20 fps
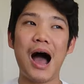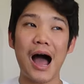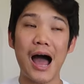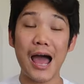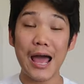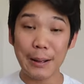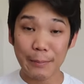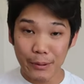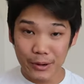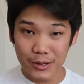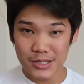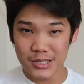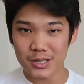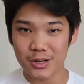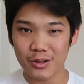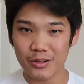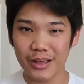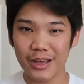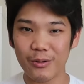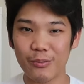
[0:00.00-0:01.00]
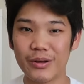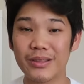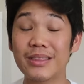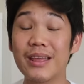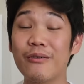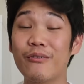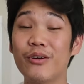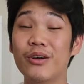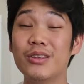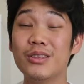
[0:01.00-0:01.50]
I personally would
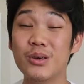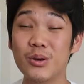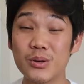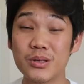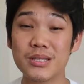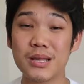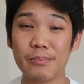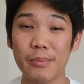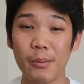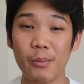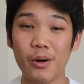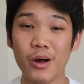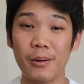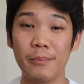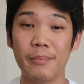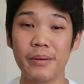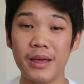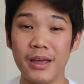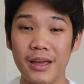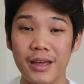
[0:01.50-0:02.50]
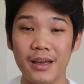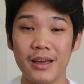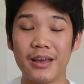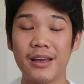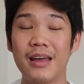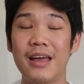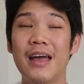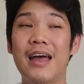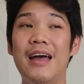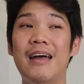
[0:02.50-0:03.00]
never use the bubblegum pink.
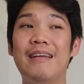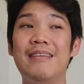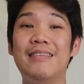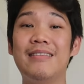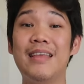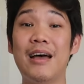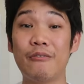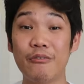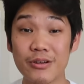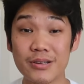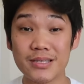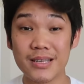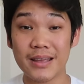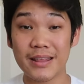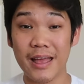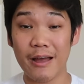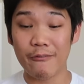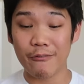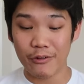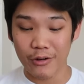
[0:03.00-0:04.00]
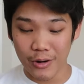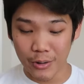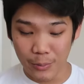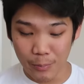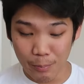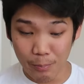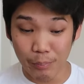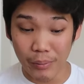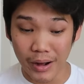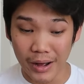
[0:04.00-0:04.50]
Never say never,
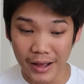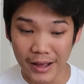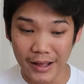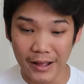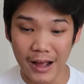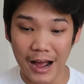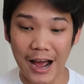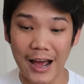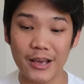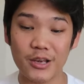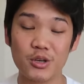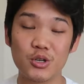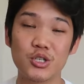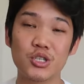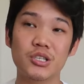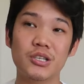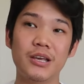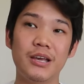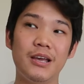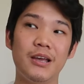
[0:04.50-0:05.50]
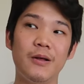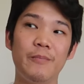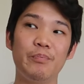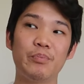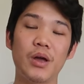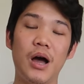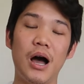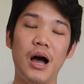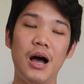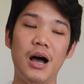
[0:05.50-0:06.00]
but I usually
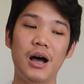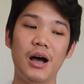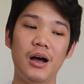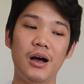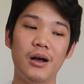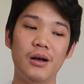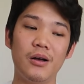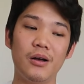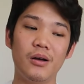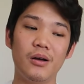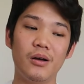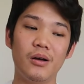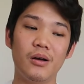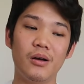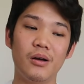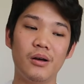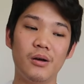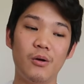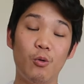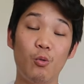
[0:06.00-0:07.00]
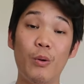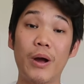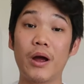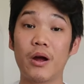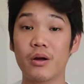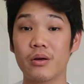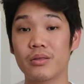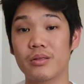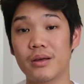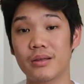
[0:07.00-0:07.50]

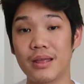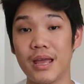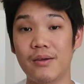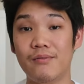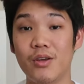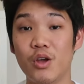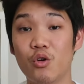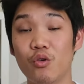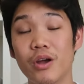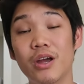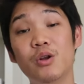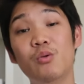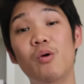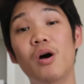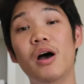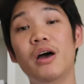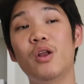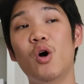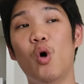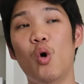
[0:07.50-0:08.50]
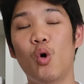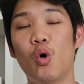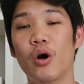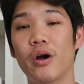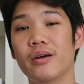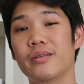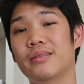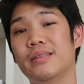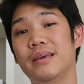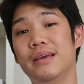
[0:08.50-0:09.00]
wear the navy green one
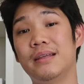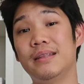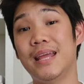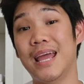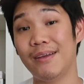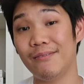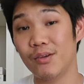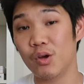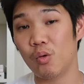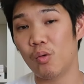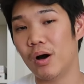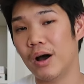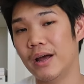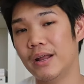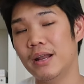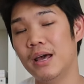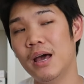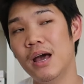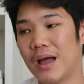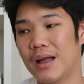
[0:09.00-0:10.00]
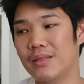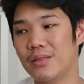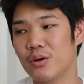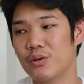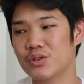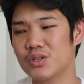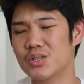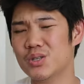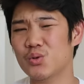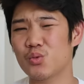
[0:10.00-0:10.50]
or the navy one, and
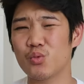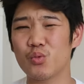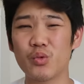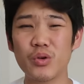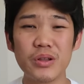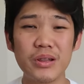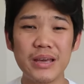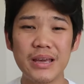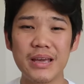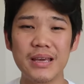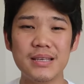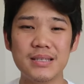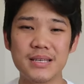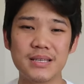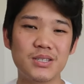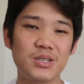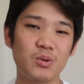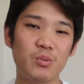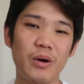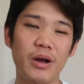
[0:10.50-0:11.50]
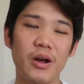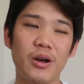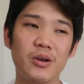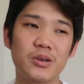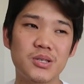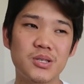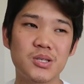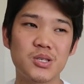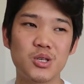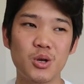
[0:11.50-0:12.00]
they're just really easy to wear,
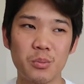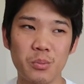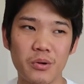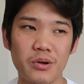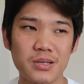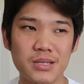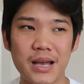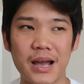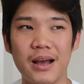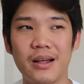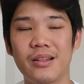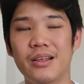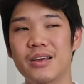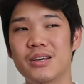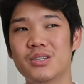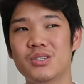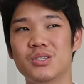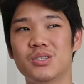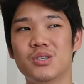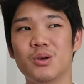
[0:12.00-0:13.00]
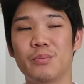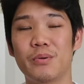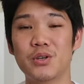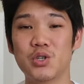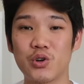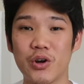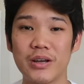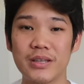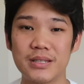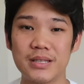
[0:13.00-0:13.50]
super stylish, super
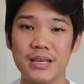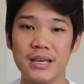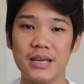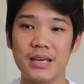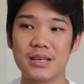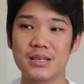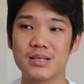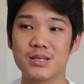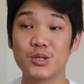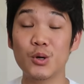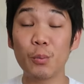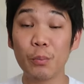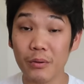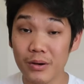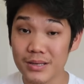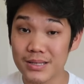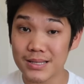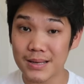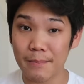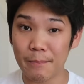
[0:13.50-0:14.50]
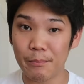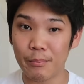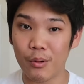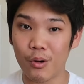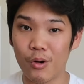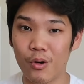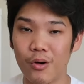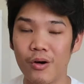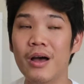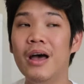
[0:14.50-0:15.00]
trendy, super
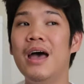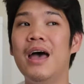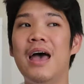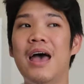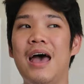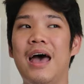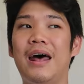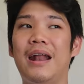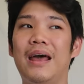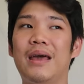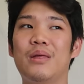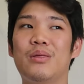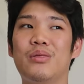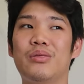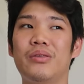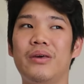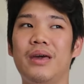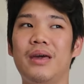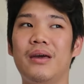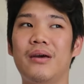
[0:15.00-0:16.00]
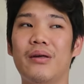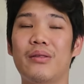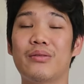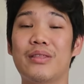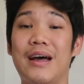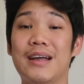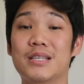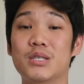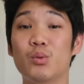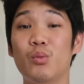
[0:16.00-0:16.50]
simple, and I think
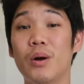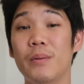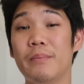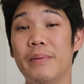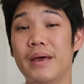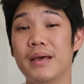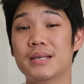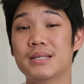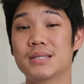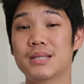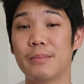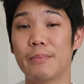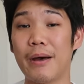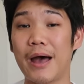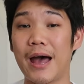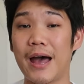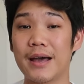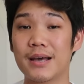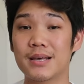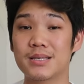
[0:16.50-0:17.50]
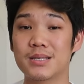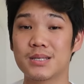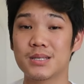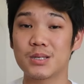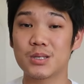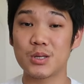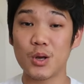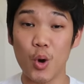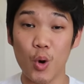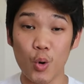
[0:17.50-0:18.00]
that's what makes the bags
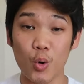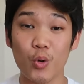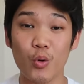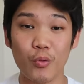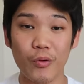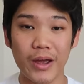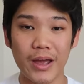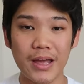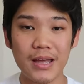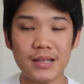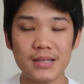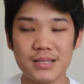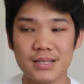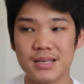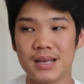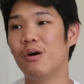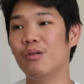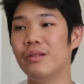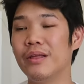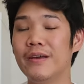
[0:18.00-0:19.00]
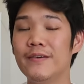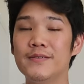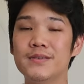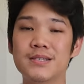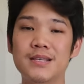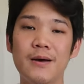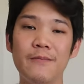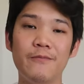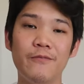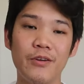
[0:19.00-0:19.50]
so great. I'll leave
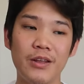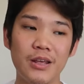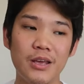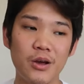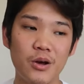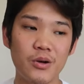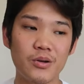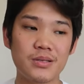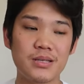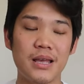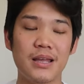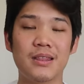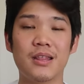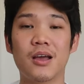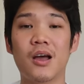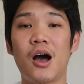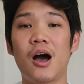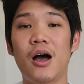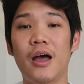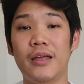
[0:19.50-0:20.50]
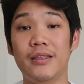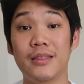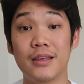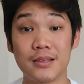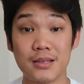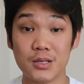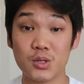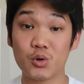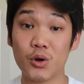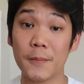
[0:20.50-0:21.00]
some videos in the
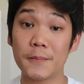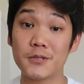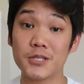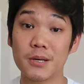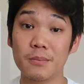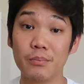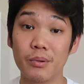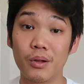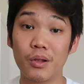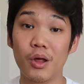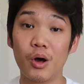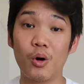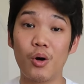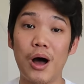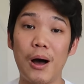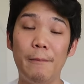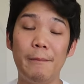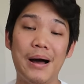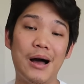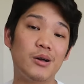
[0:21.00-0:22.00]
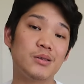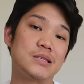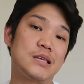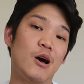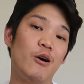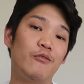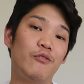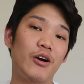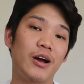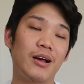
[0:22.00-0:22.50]
description below about
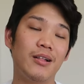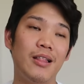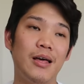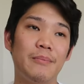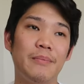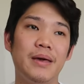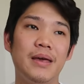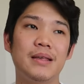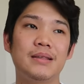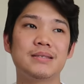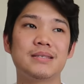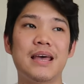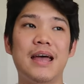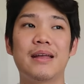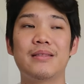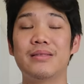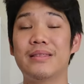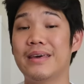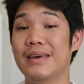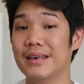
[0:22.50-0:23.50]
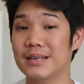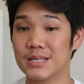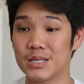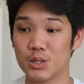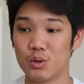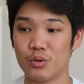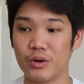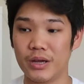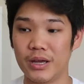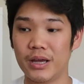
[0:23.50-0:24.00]
Telfar Clemens and the
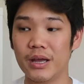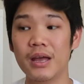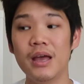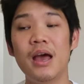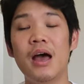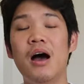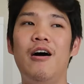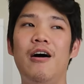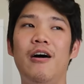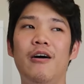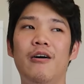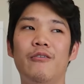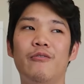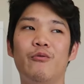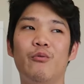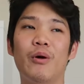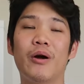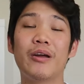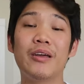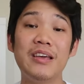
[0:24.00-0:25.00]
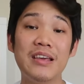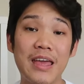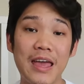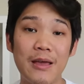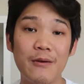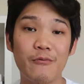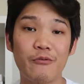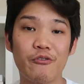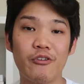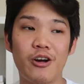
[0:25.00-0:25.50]
history of where he
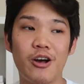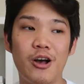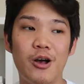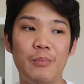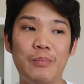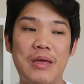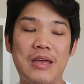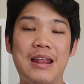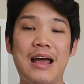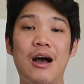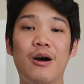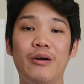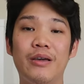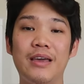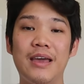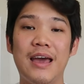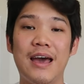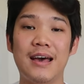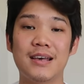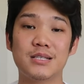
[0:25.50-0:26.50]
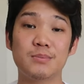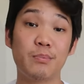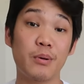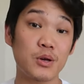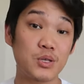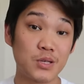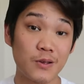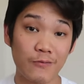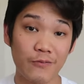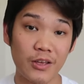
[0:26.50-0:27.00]
came from and how he has
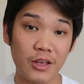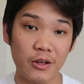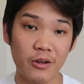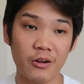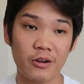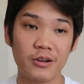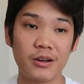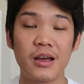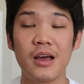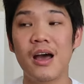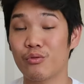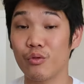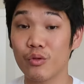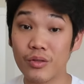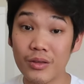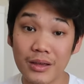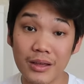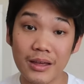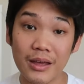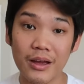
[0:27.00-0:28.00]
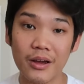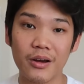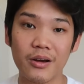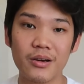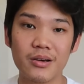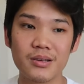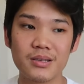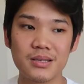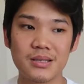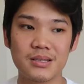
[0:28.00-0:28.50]
persevered through the
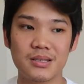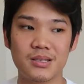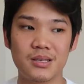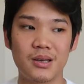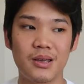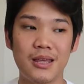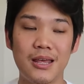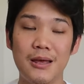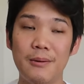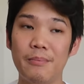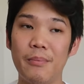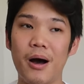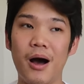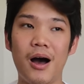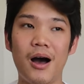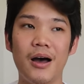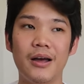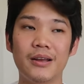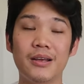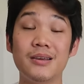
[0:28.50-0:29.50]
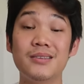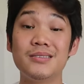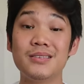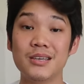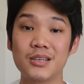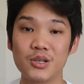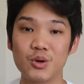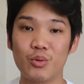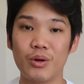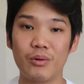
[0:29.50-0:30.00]
years to keep on
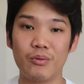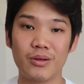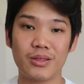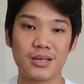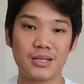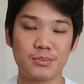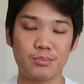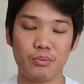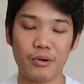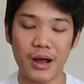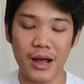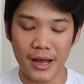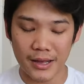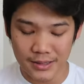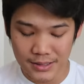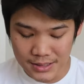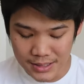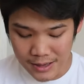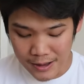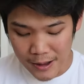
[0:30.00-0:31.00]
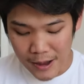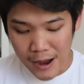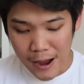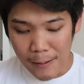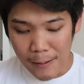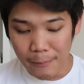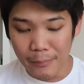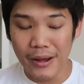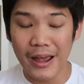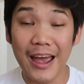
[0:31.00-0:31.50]
continuing with his brand.
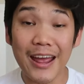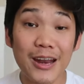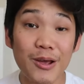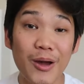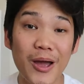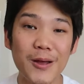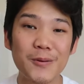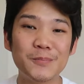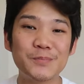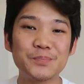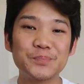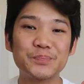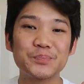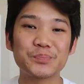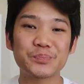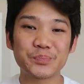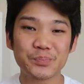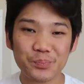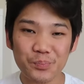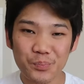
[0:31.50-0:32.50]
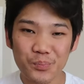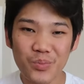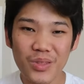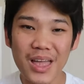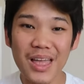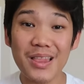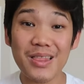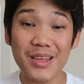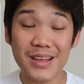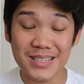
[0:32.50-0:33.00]
But anyway,
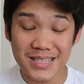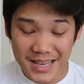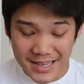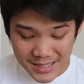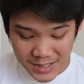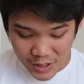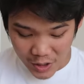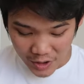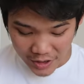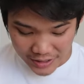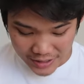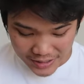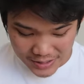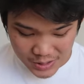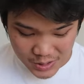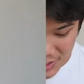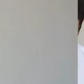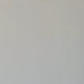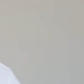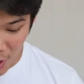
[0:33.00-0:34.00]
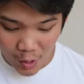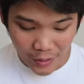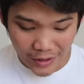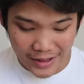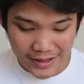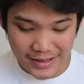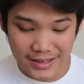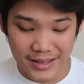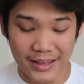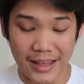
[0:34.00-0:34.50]
let's get started. So
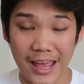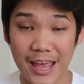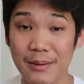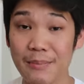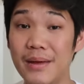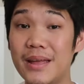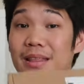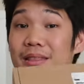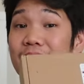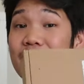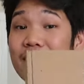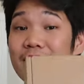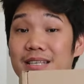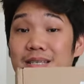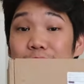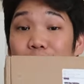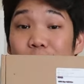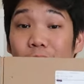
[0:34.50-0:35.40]
it came in this